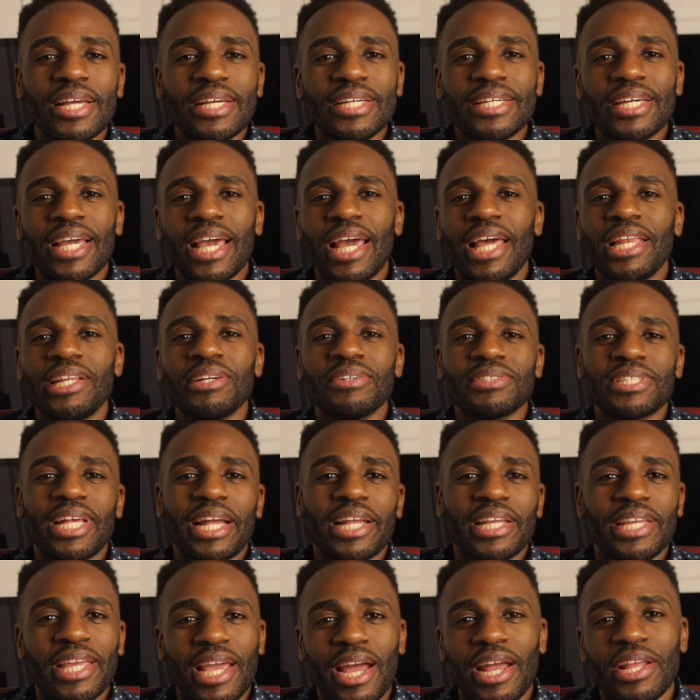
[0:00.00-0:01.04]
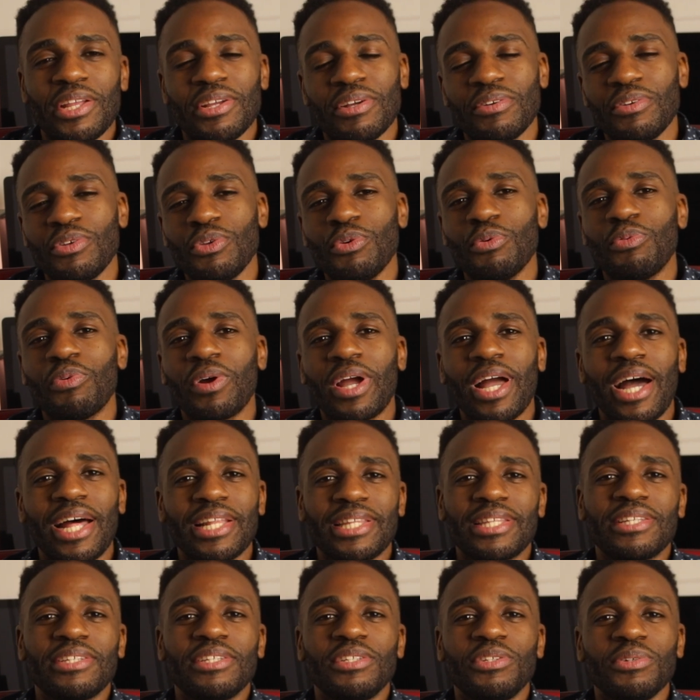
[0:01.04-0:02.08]
And he was like, yeah, you
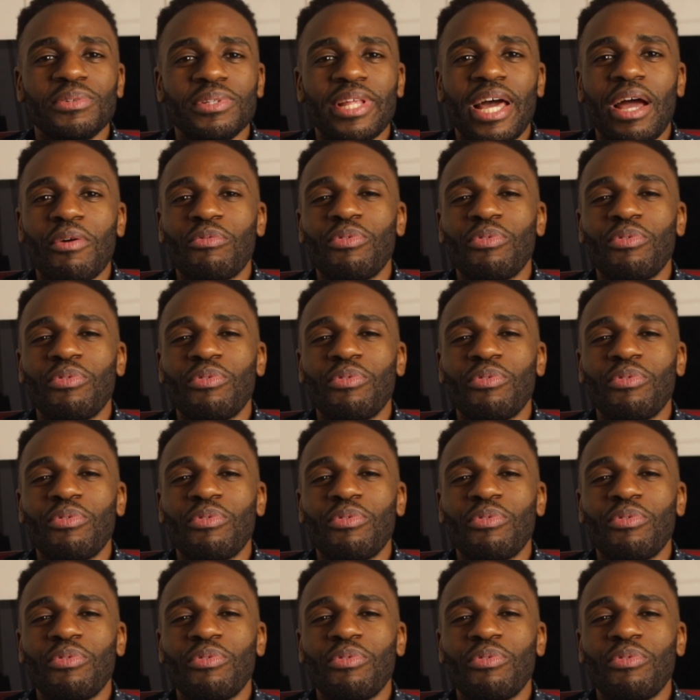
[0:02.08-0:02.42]
forgot to do that.